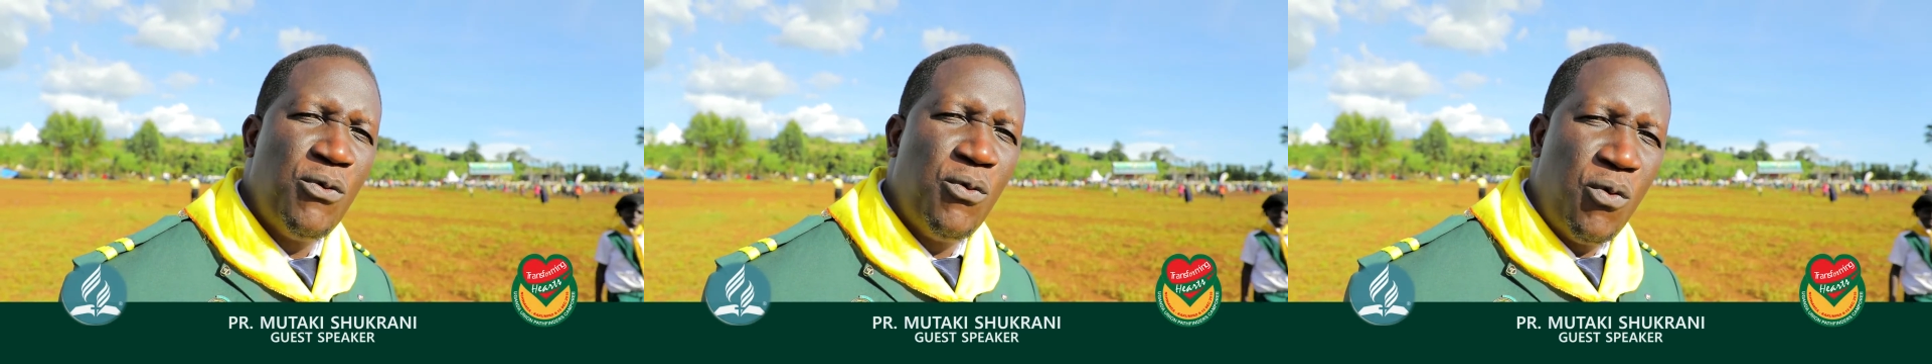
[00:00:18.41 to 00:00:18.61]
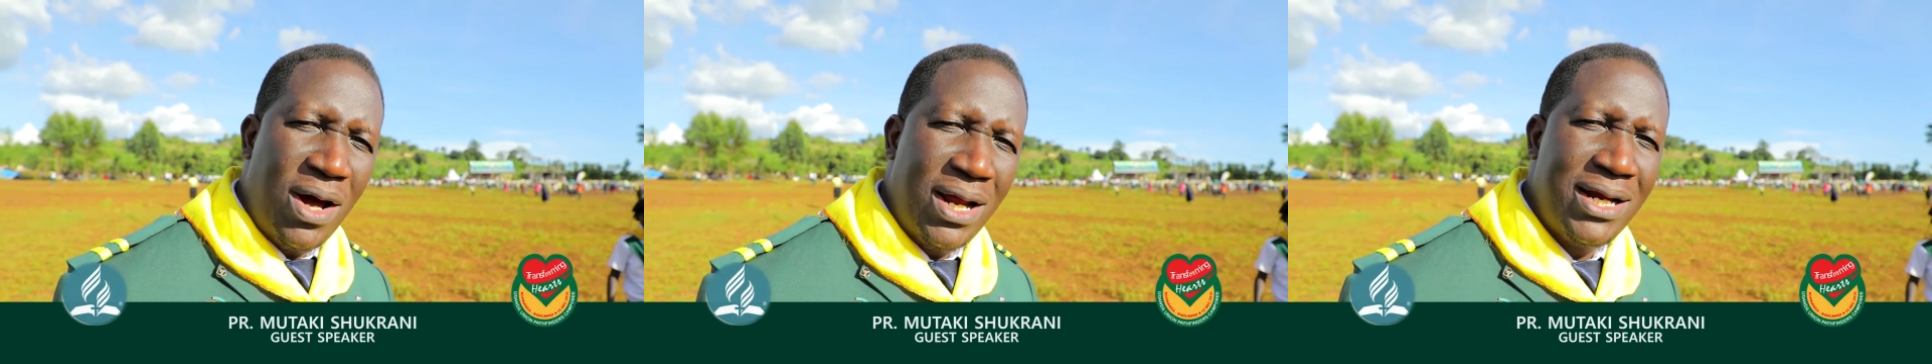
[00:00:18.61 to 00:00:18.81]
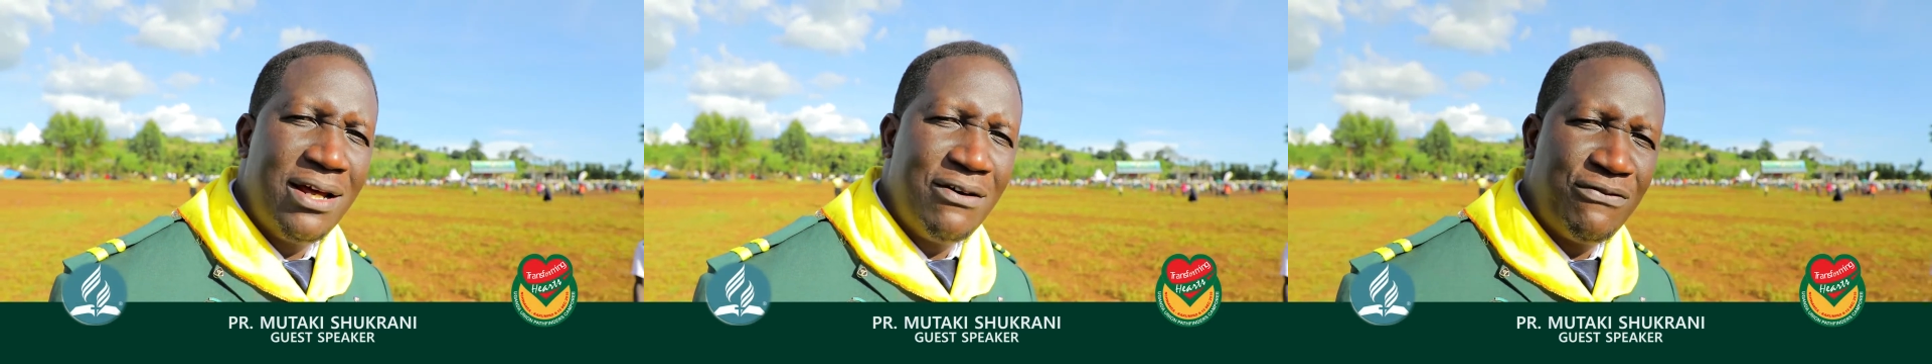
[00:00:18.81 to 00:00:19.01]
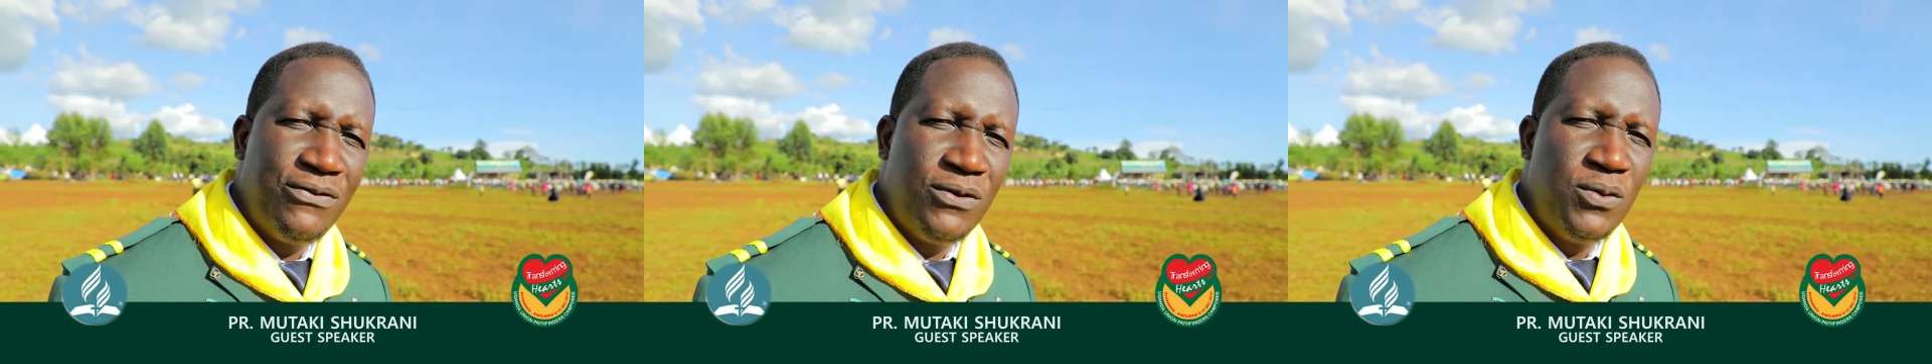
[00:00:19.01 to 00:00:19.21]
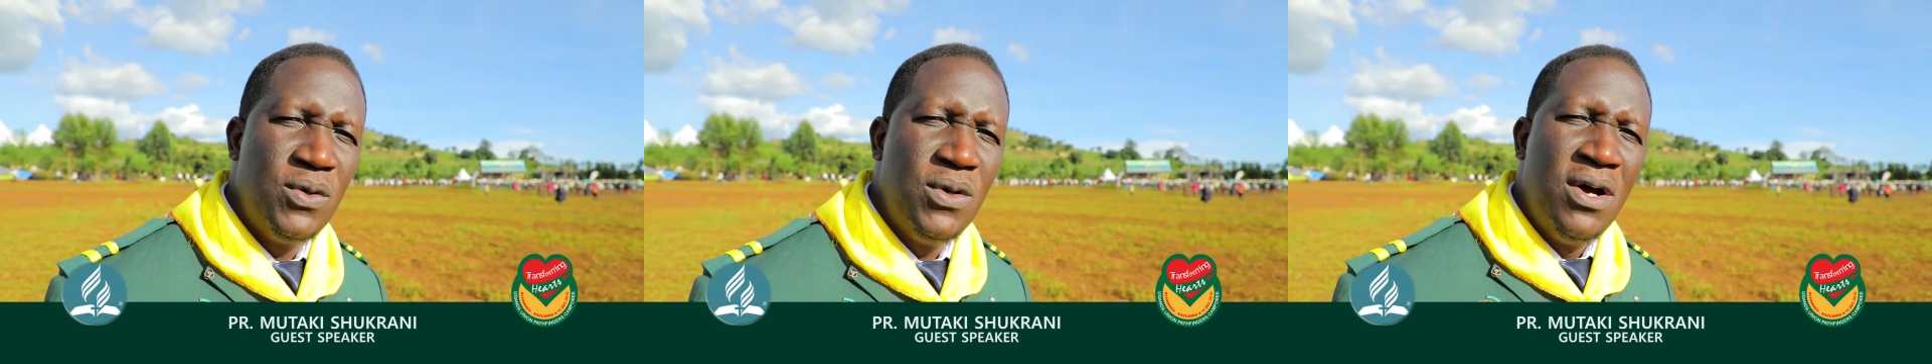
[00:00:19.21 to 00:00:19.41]

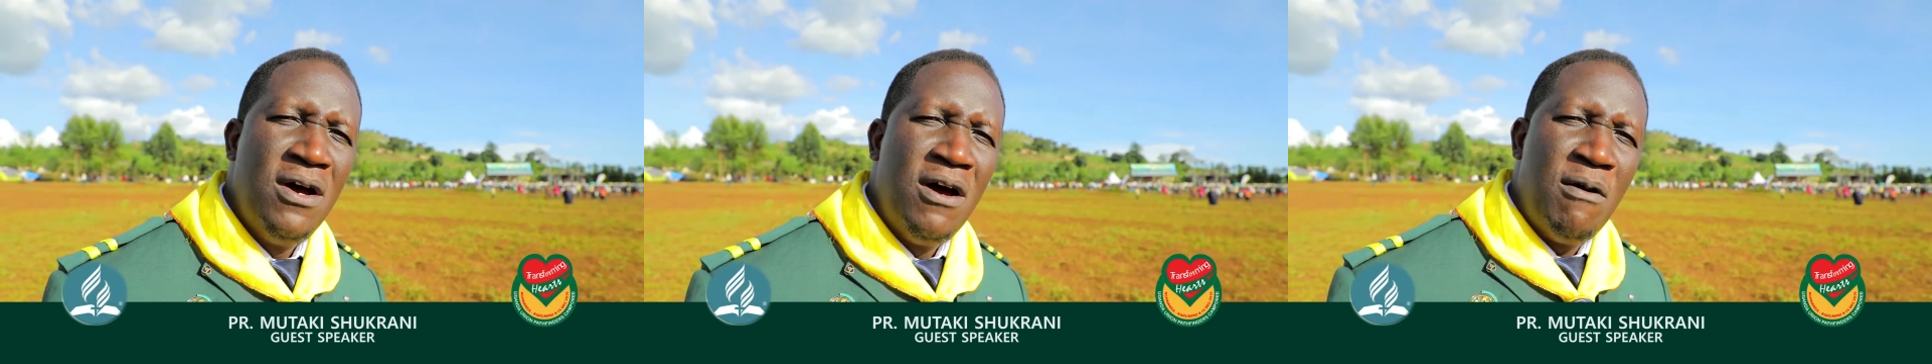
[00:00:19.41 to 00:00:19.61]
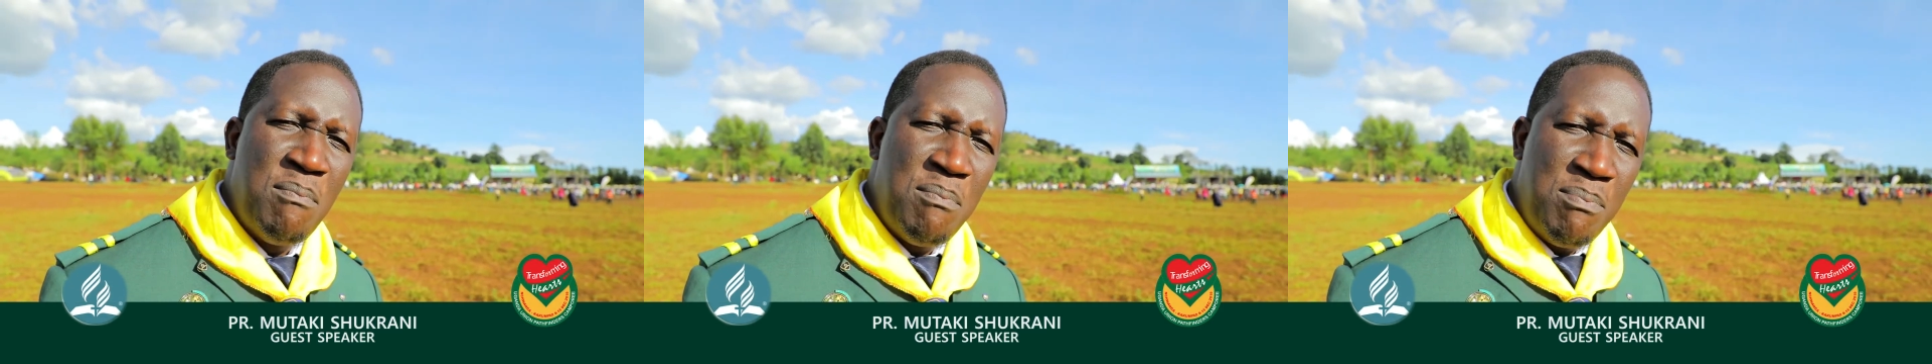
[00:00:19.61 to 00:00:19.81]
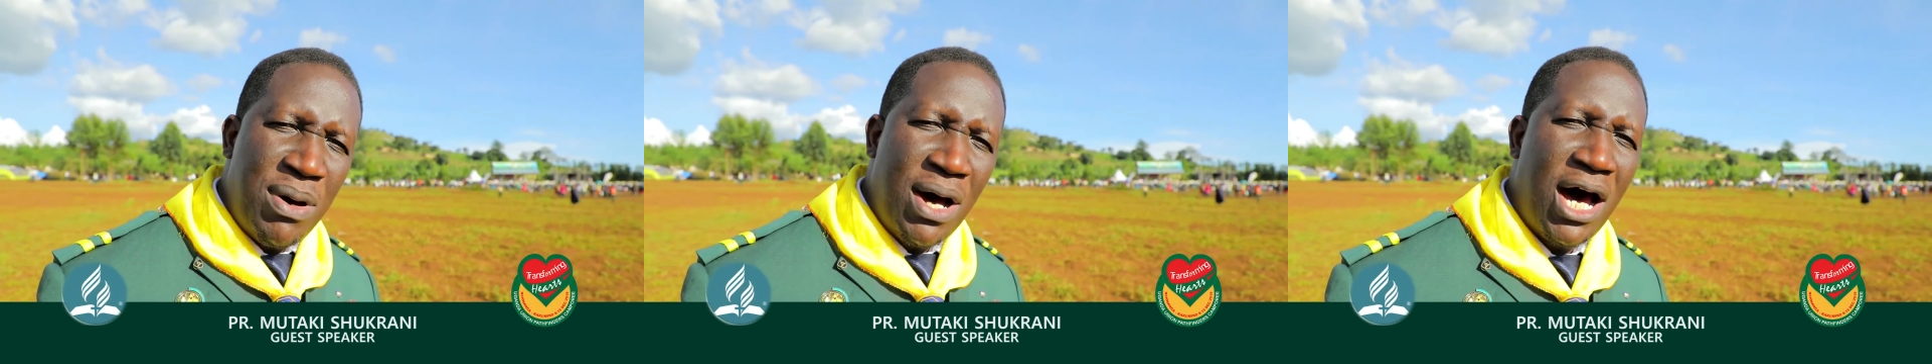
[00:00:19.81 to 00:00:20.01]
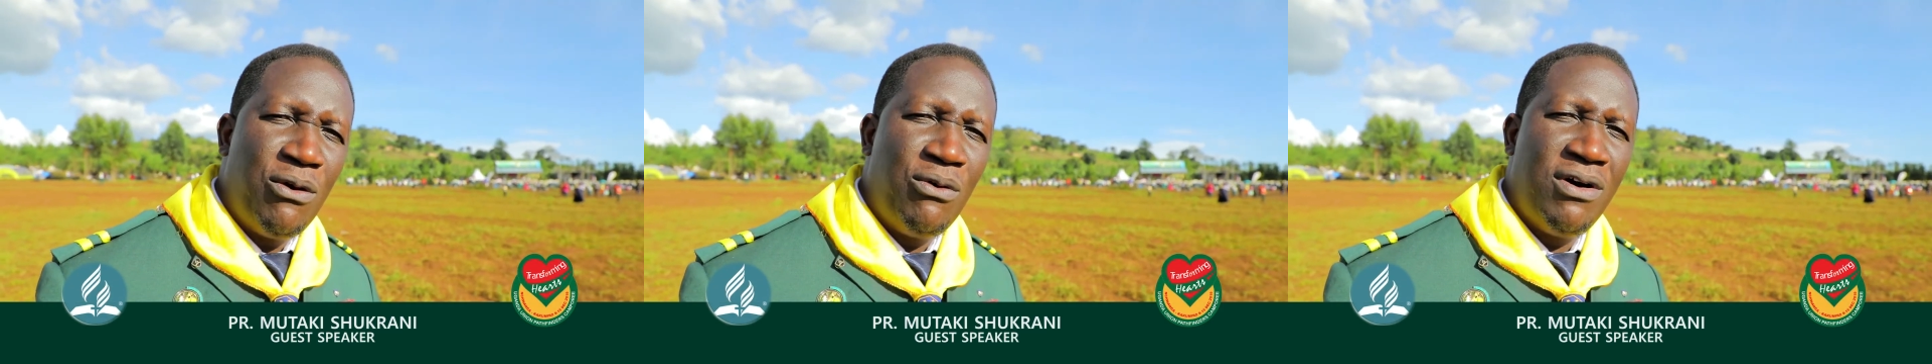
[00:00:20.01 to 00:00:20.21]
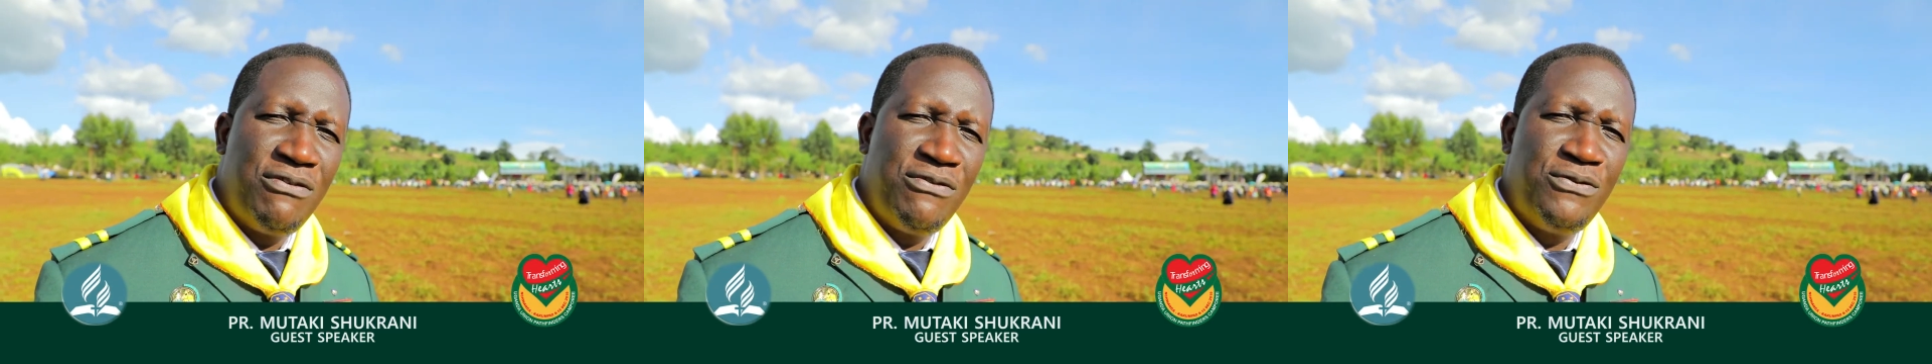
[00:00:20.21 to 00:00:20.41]
wonderful,
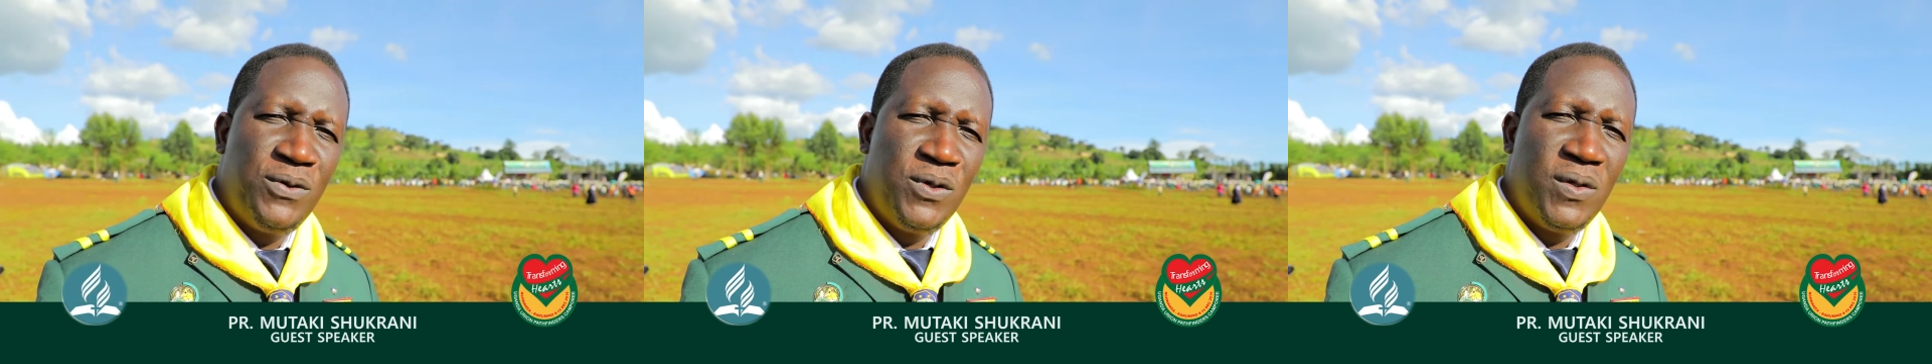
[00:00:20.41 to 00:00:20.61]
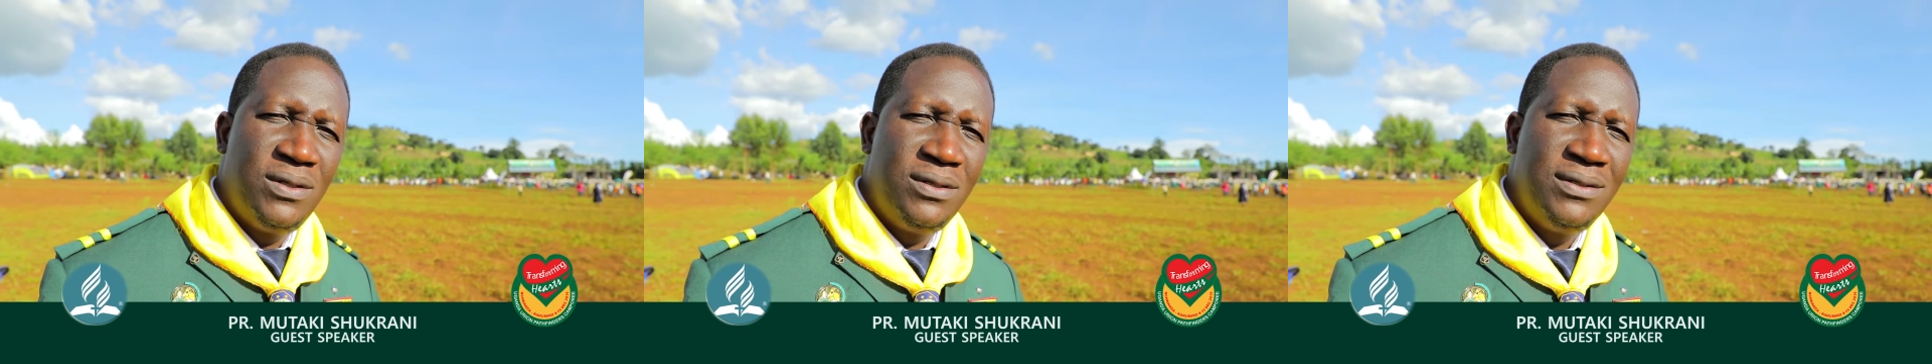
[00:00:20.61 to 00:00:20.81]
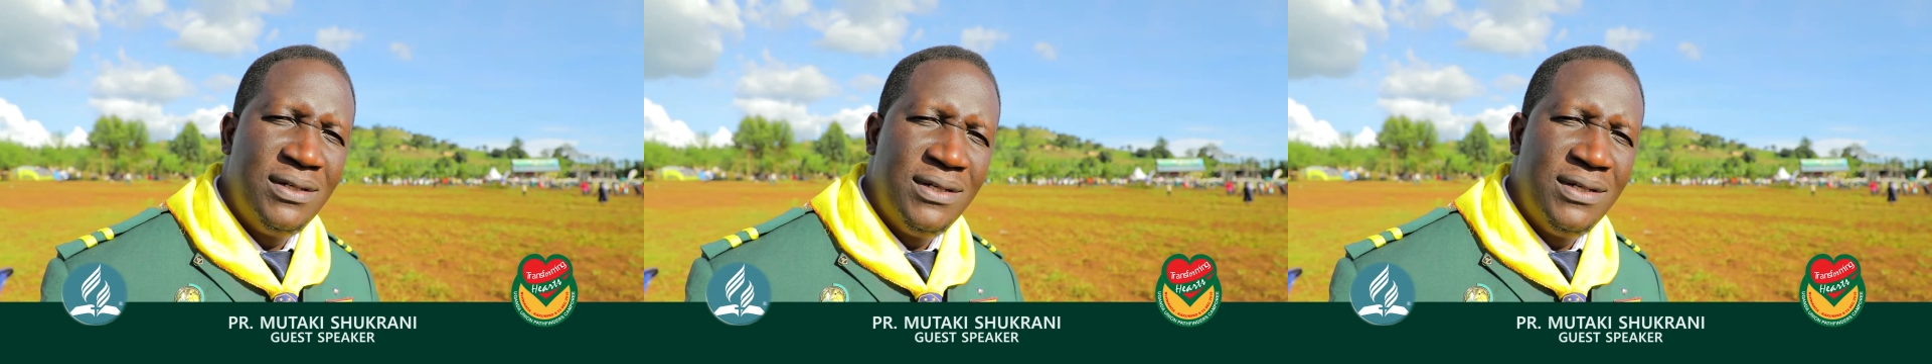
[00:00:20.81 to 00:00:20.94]
powerful,